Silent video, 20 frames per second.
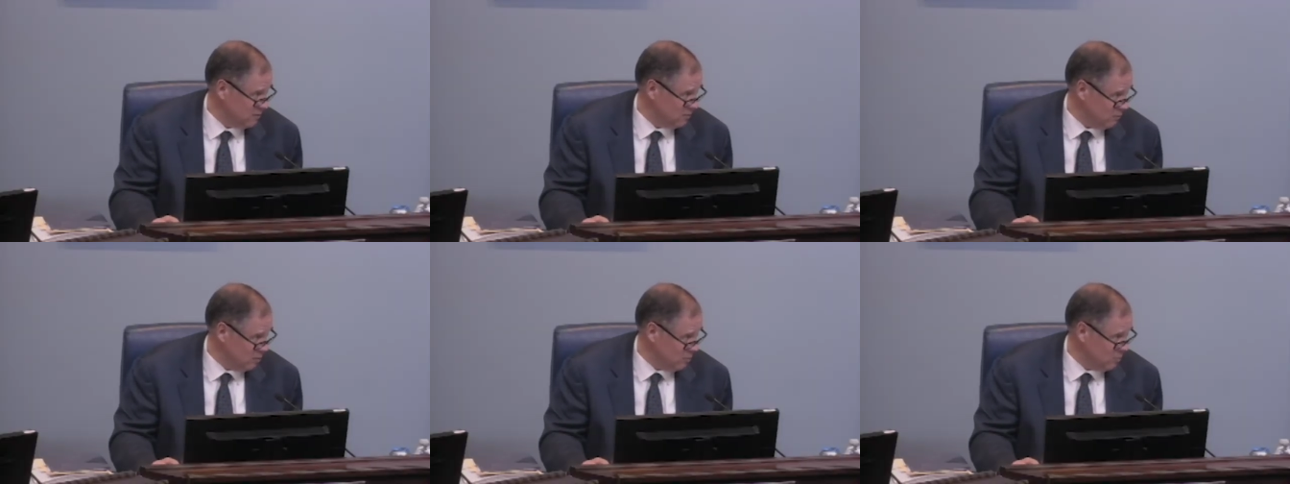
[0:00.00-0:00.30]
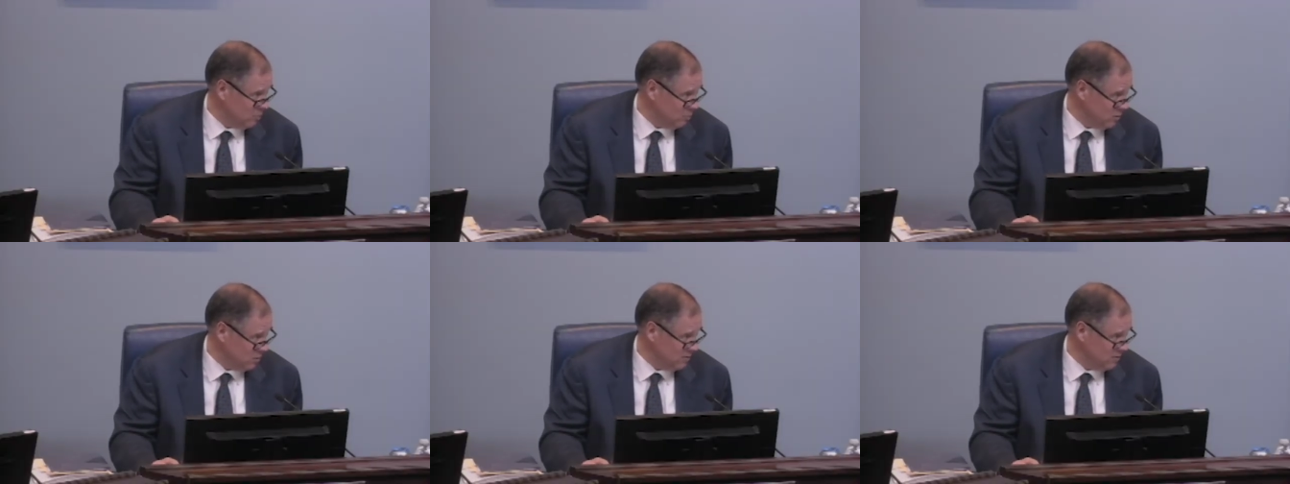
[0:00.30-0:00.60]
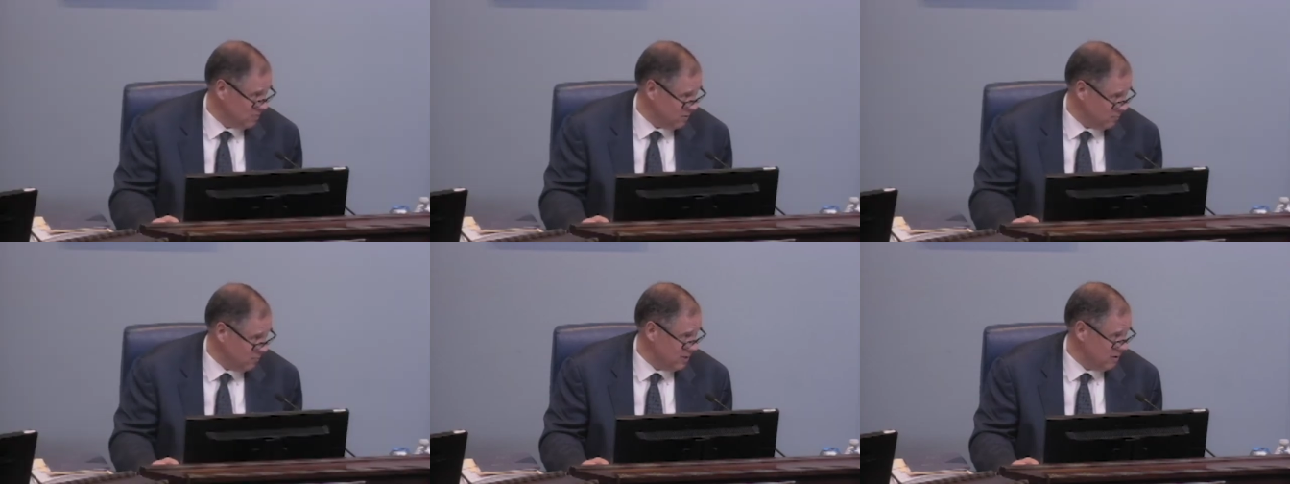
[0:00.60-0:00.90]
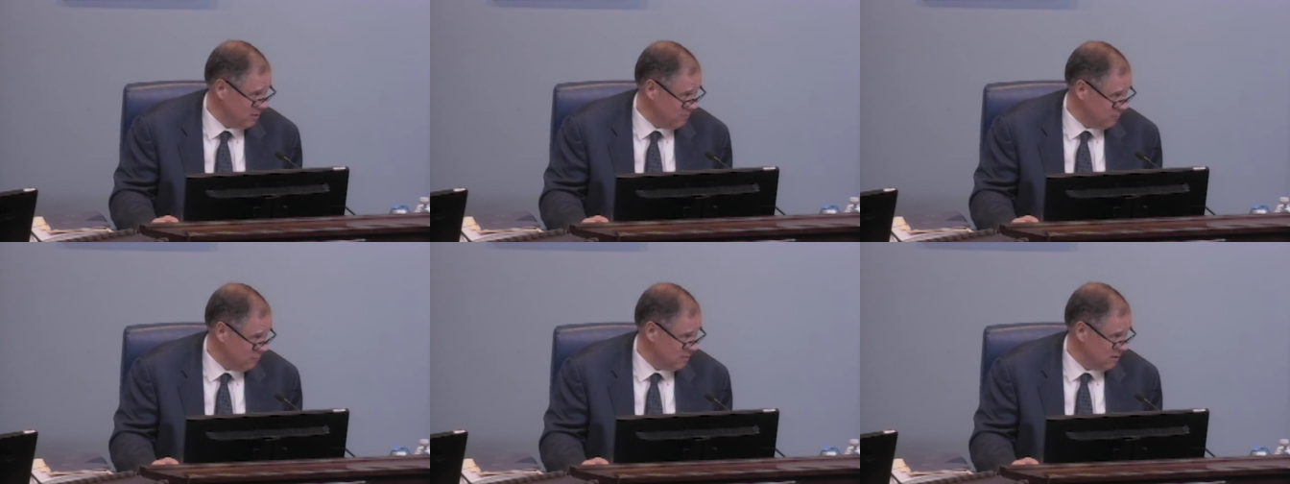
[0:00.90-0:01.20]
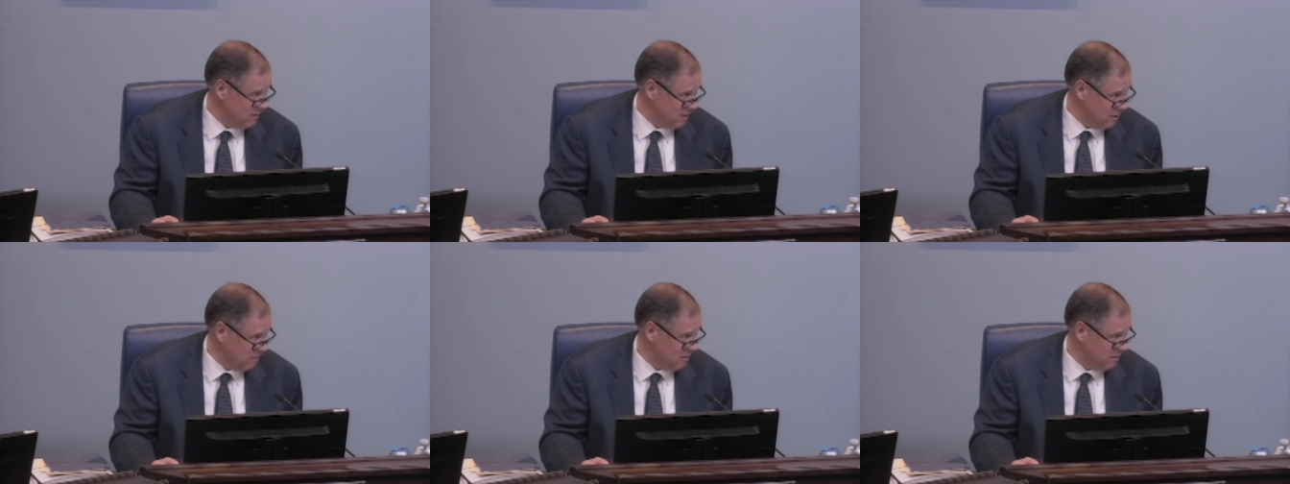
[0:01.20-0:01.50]
the Natural Communities
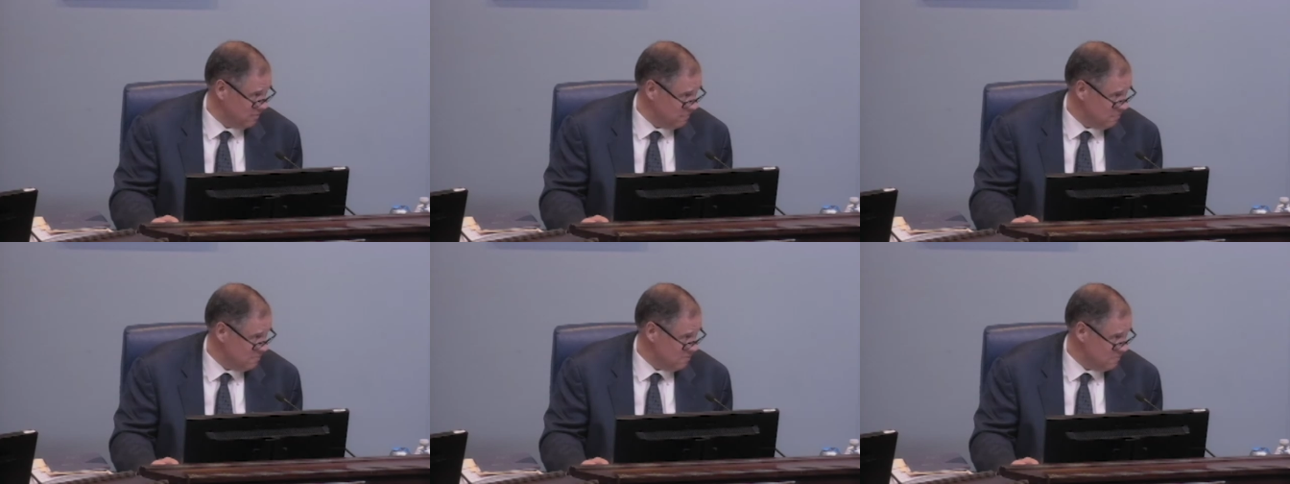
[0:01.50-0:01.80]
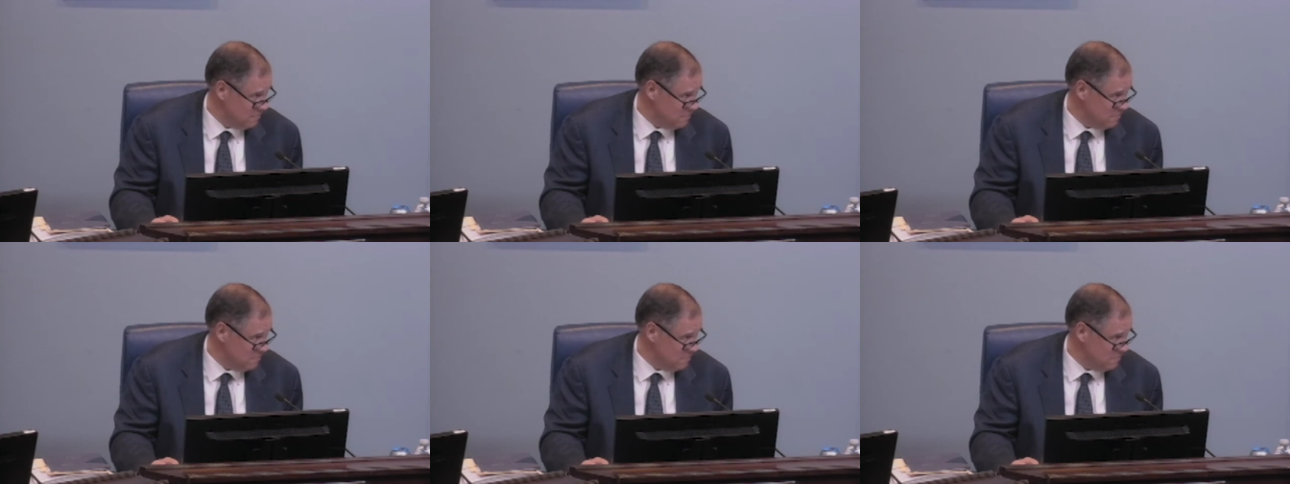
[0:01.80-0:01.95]
Conservation